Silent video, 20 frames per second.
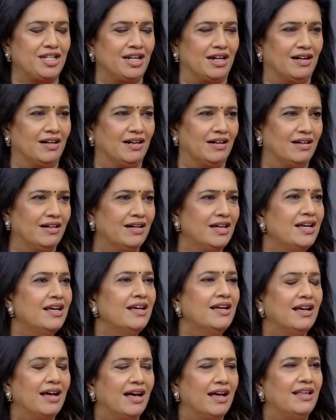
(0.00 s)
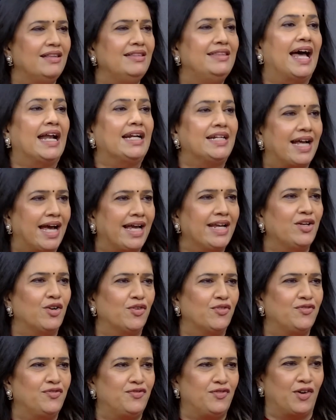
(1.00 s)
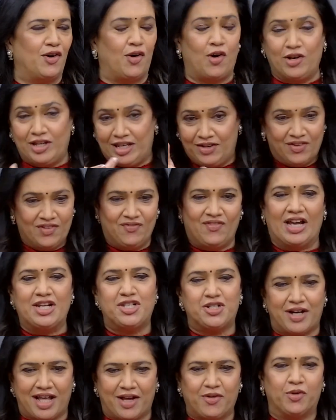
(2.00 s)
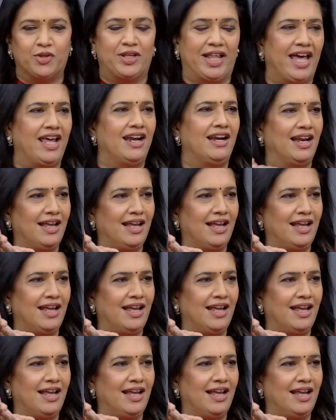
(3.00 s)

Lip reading: That kind of, or even why should I go there?